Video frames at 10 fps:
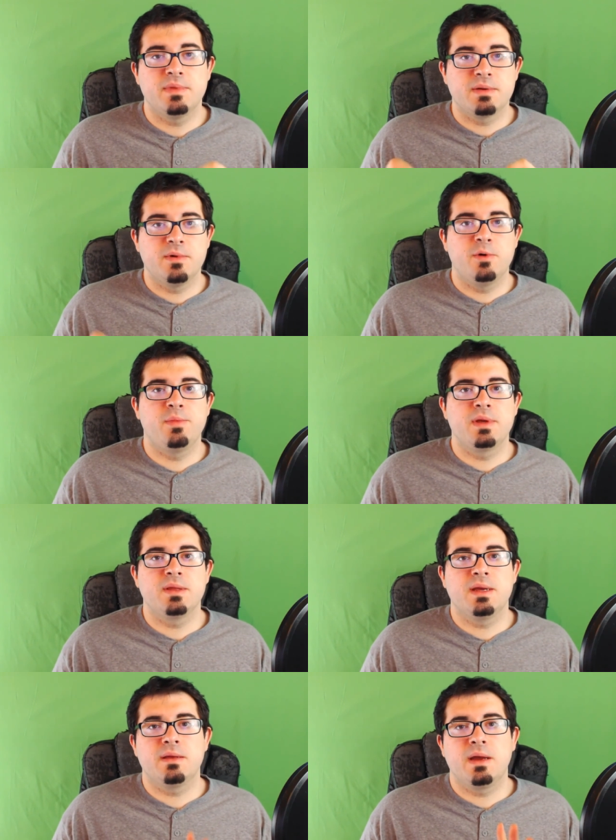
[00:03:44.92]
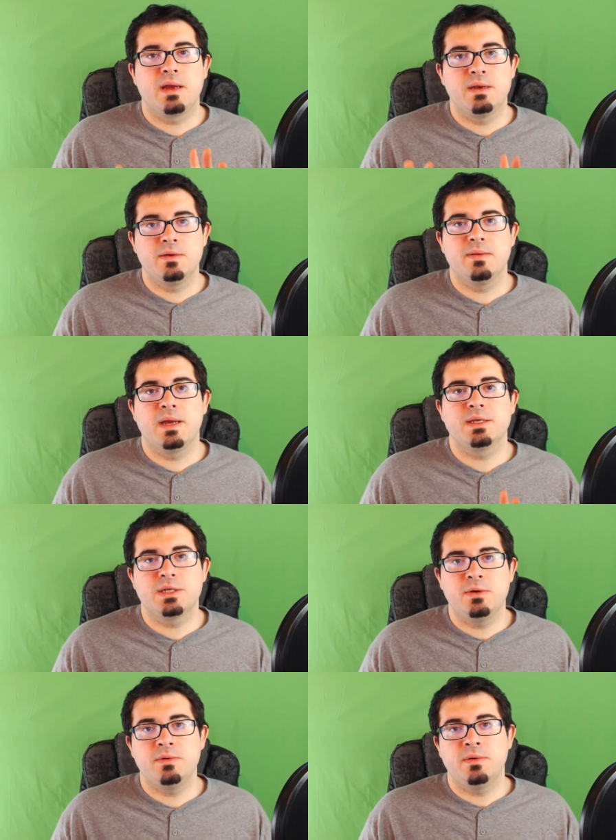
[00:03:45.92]
but I'm hoping that I can do that
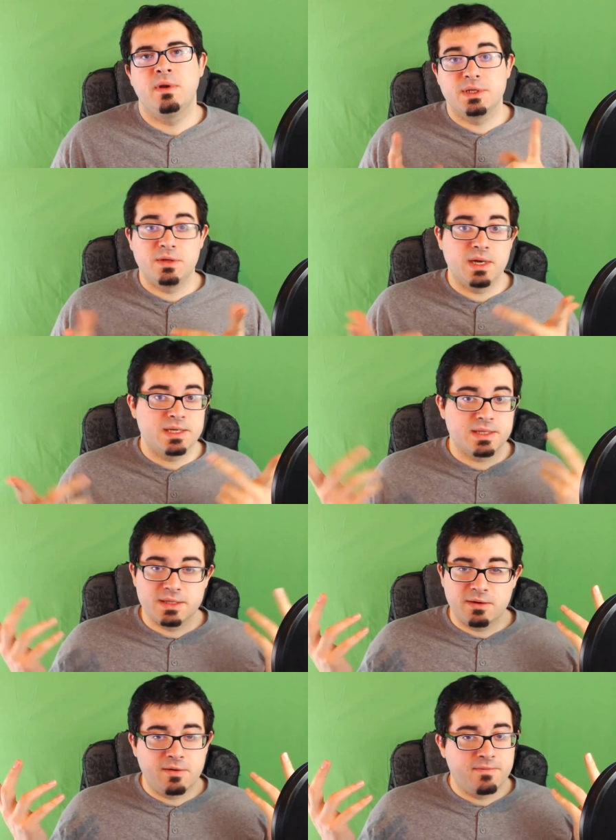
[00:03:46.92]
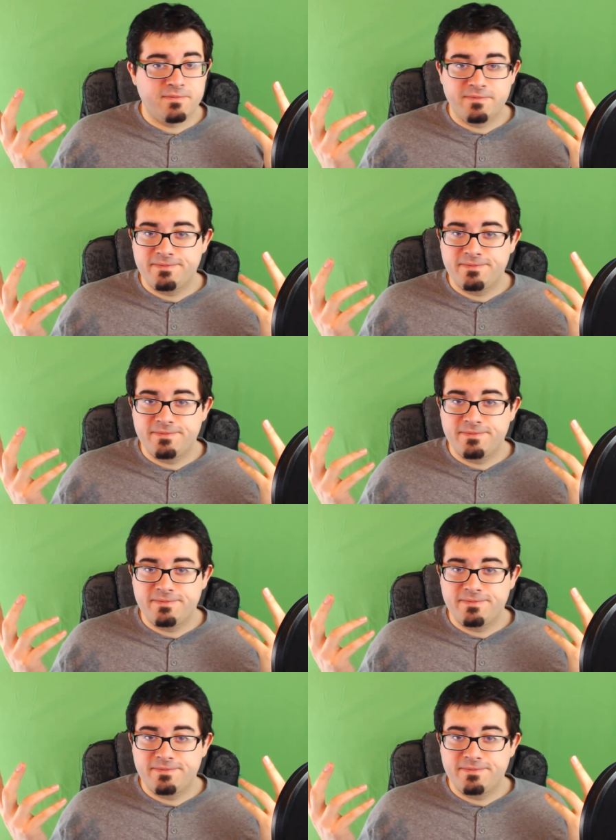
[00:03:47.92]
soon, because you guys deserve